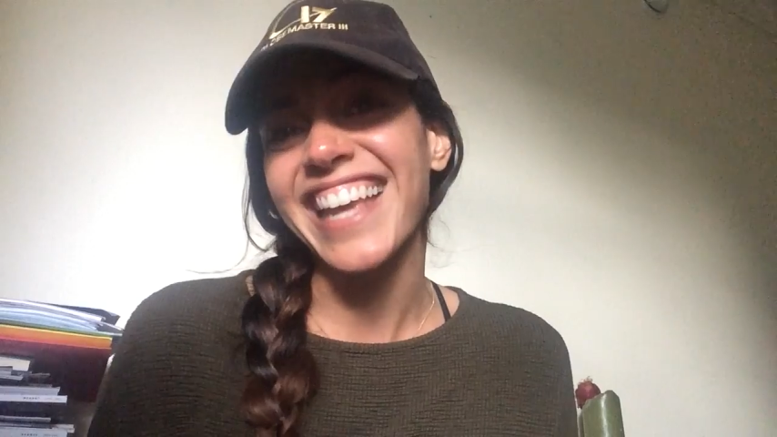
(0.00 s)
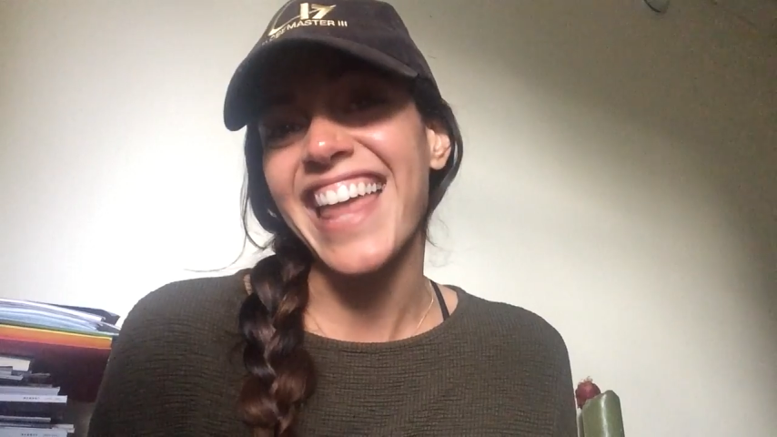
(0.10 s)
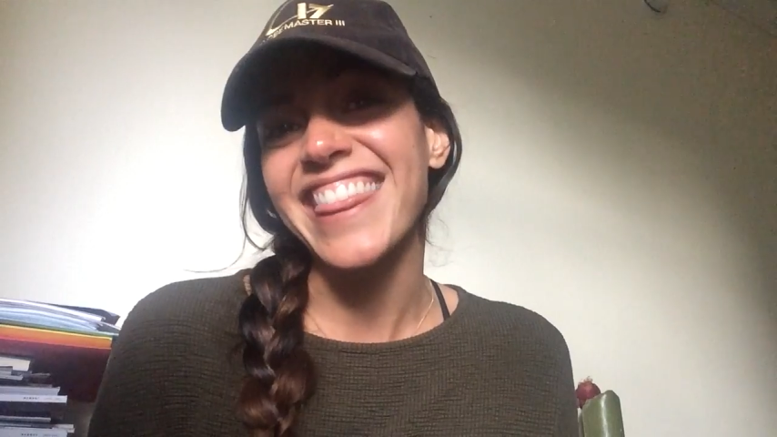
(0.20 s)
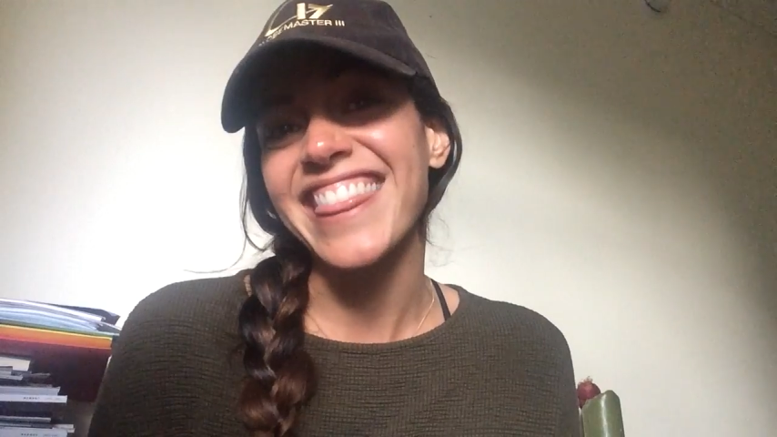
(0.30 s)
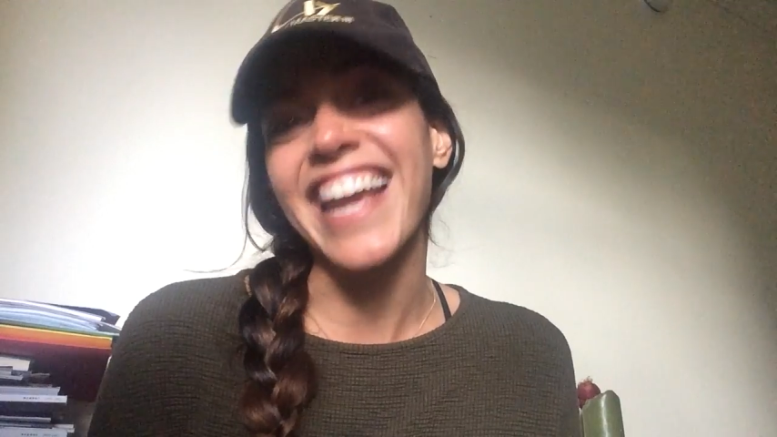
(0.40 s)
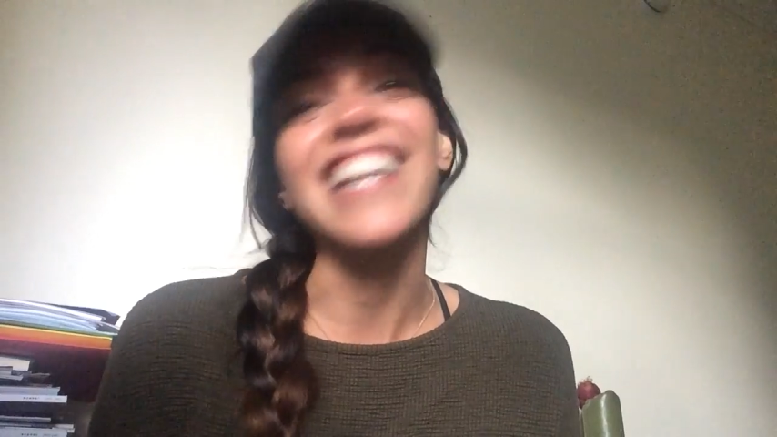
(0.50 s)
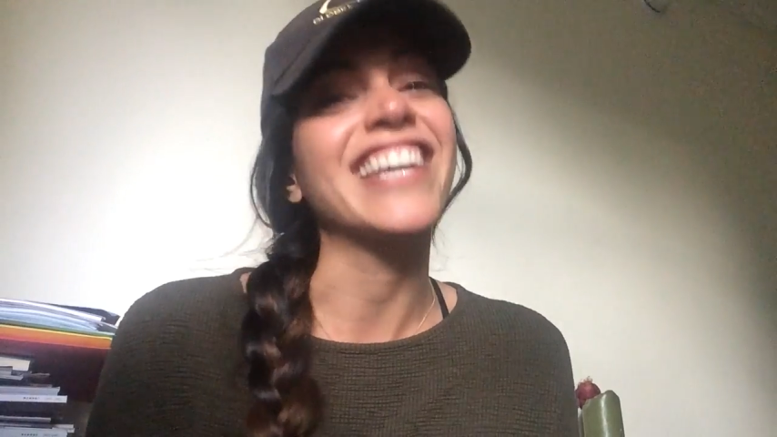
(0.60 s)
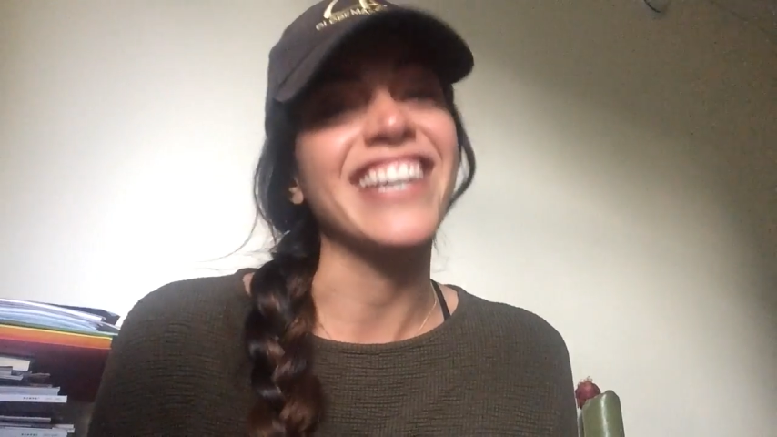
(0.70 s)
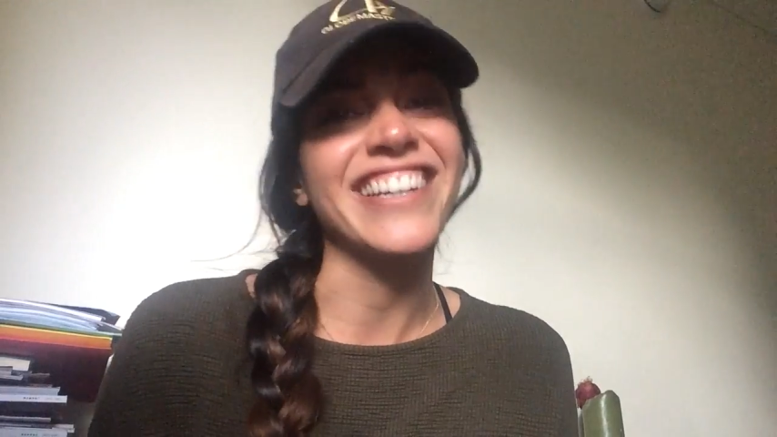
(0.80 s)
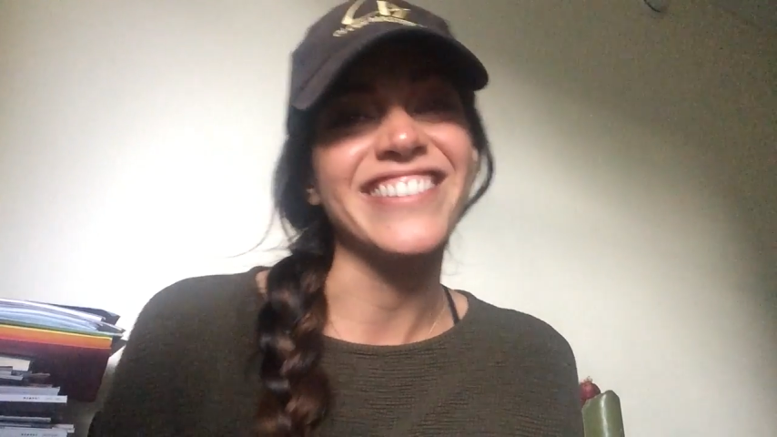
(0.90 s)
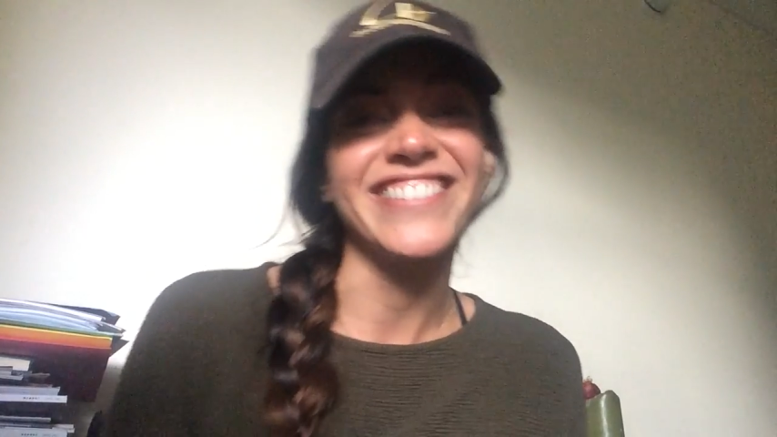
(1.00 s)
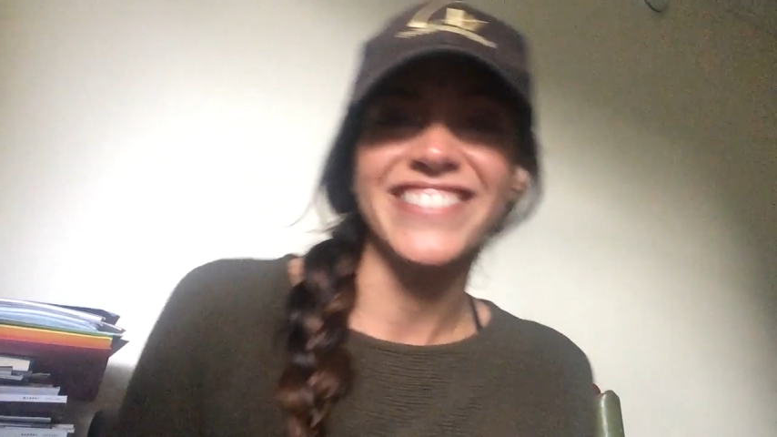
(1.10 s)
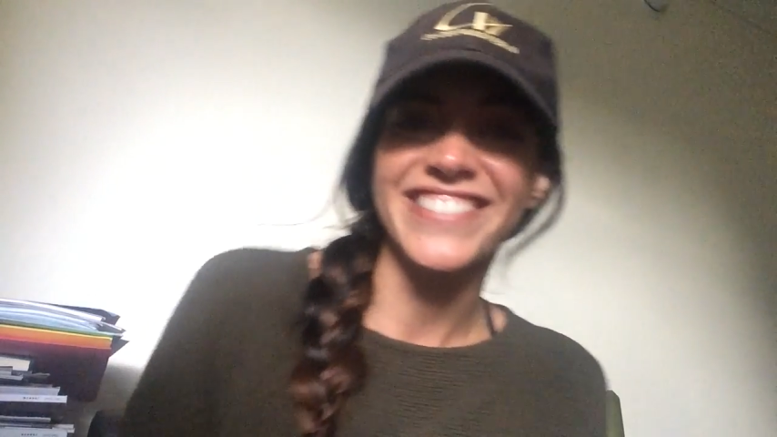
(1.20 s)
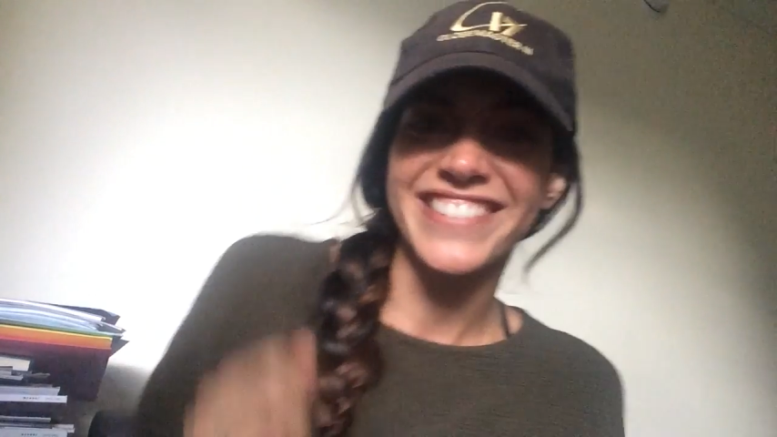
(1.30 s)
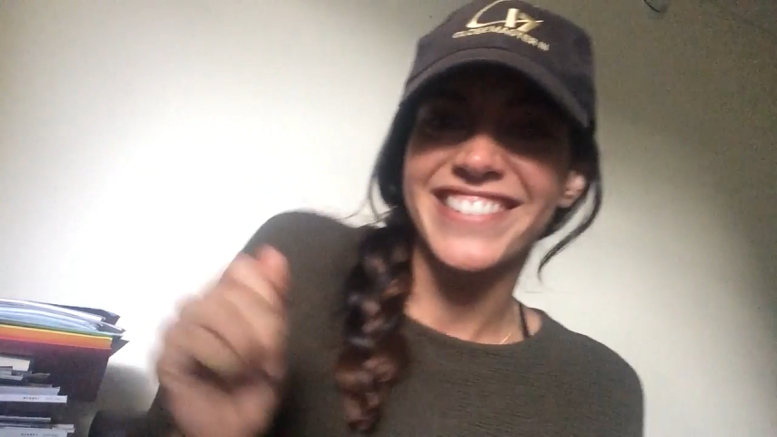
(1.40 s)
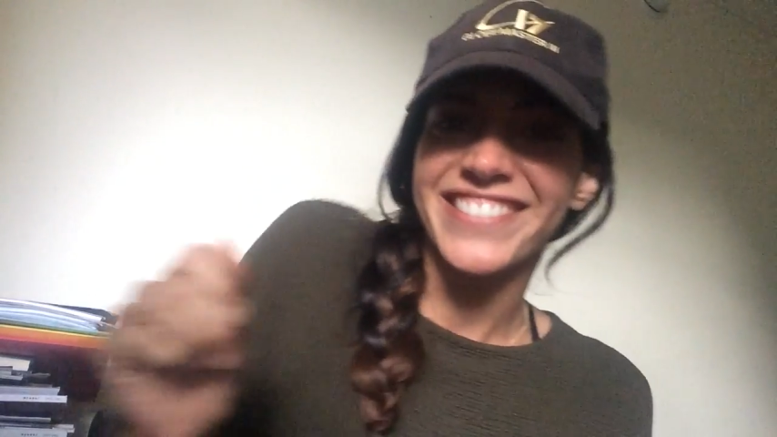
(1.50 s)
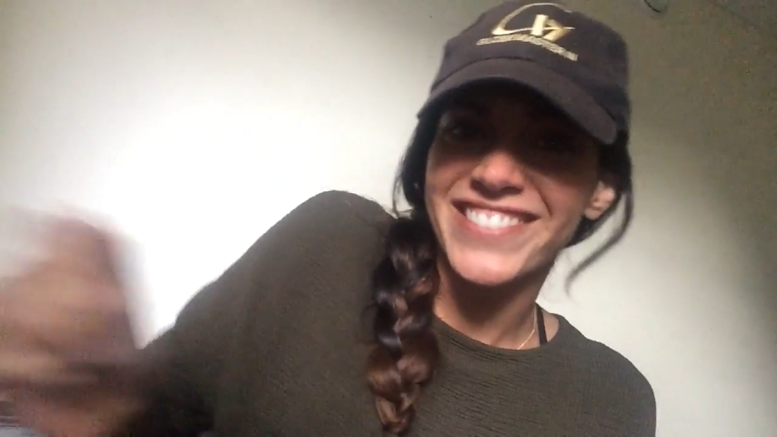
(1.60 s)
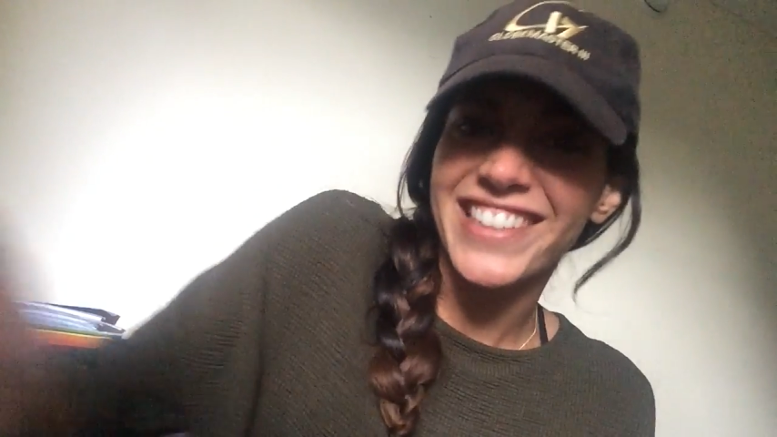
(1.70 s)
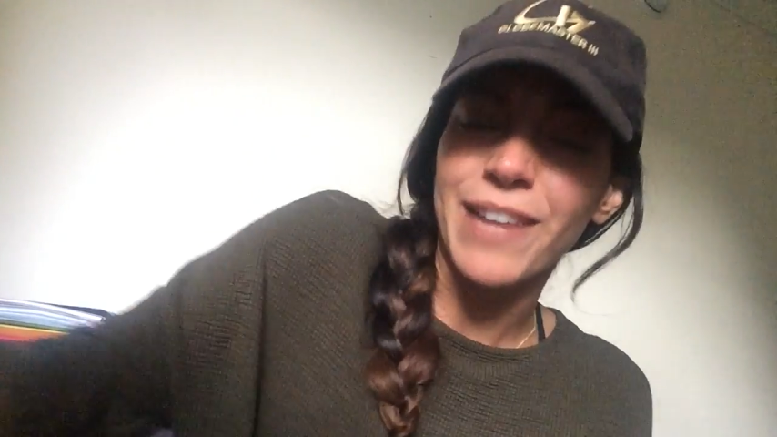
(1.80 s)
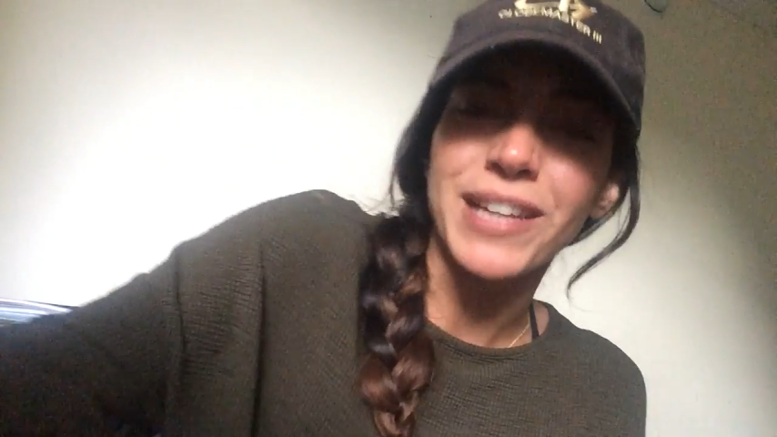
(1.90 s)
and thank you.
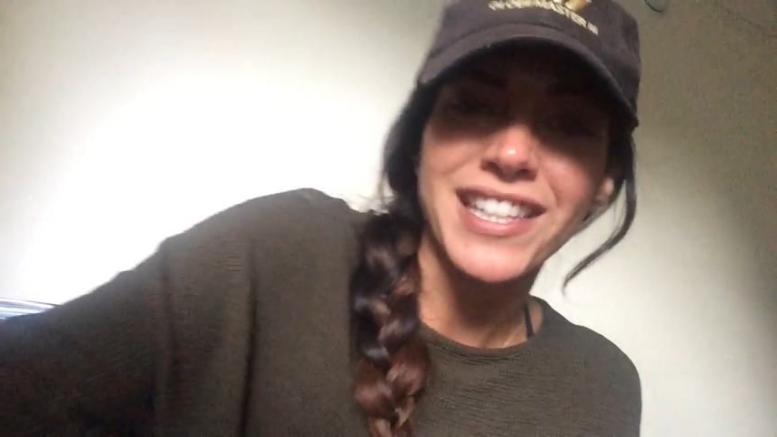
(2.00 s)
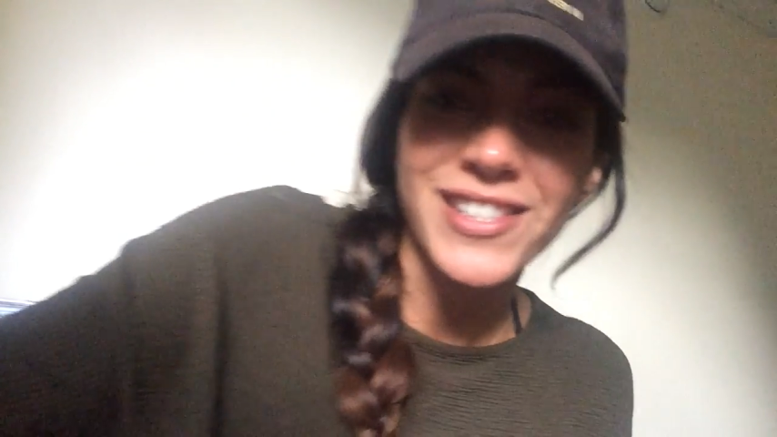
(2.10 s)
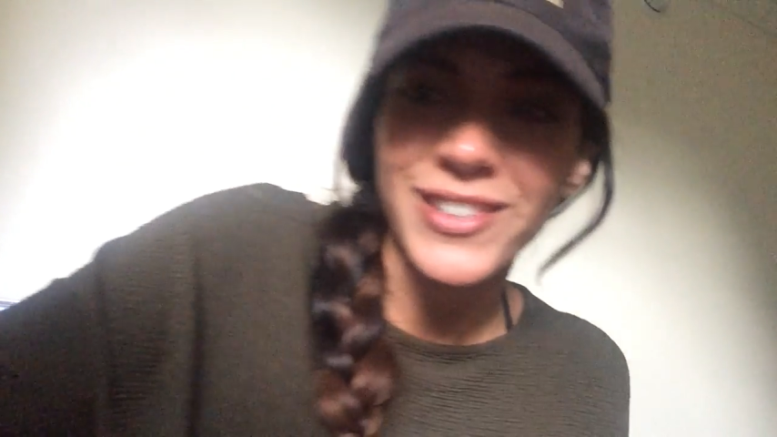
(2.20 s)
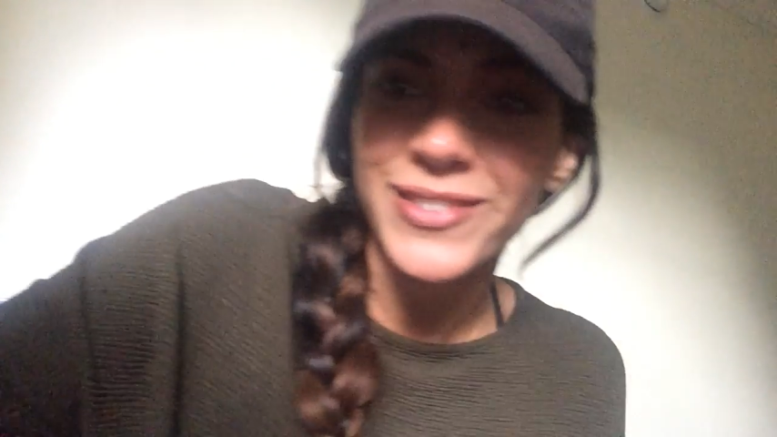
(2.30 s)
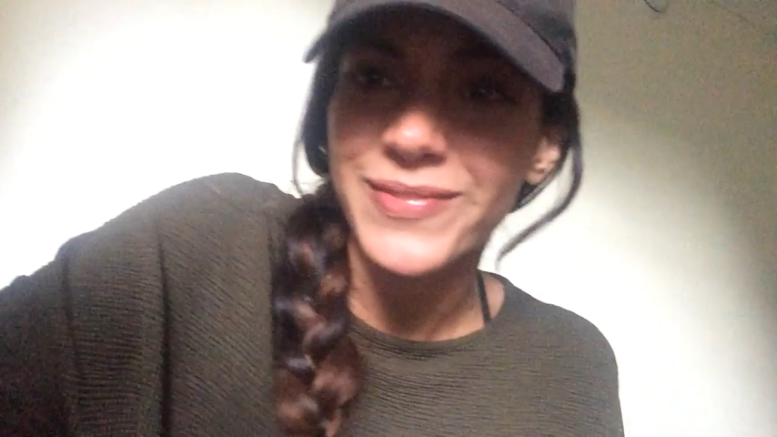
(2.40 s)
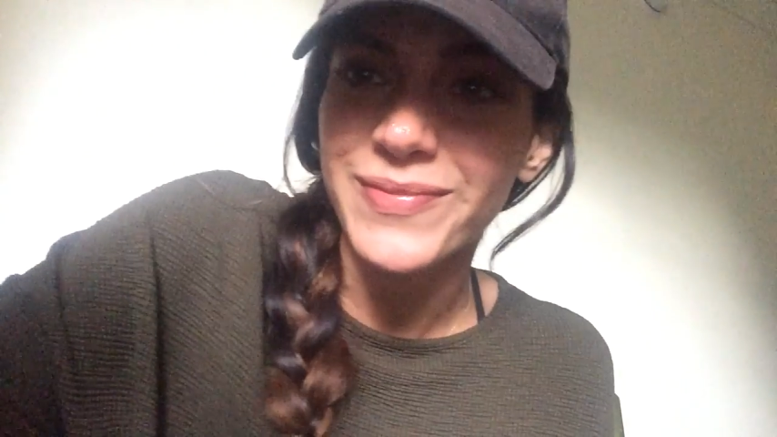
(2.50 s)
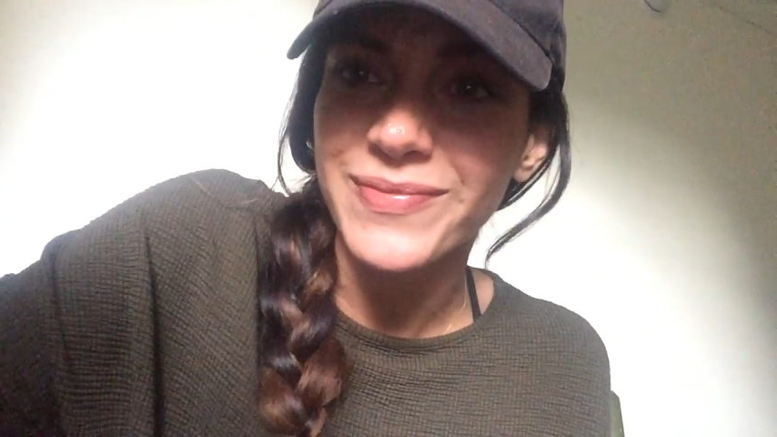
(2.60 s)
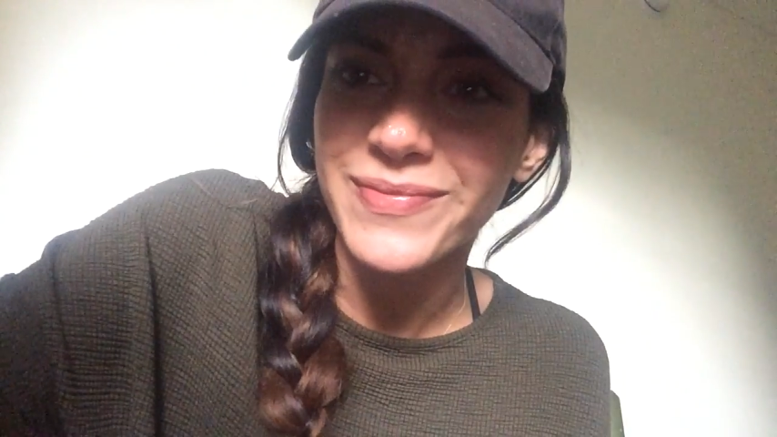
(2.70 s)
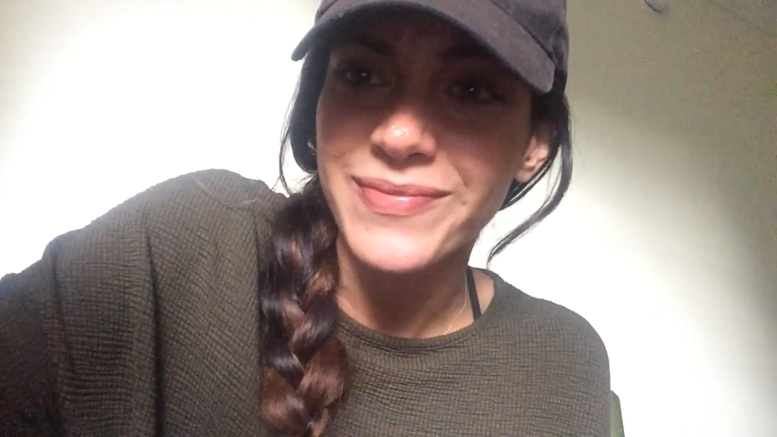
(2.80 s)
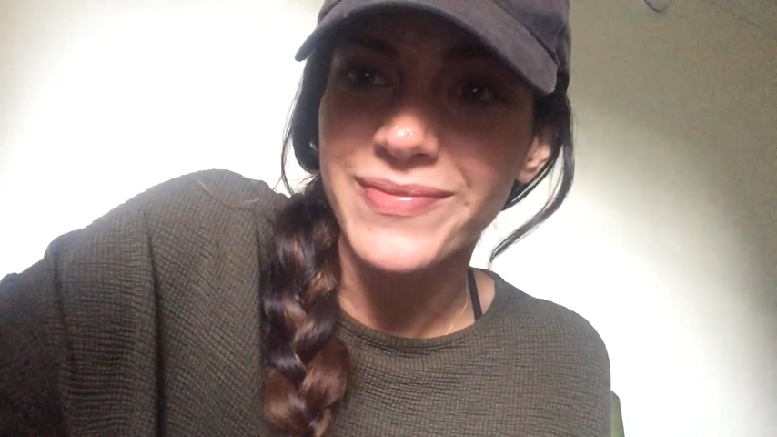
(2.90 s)
God bless you.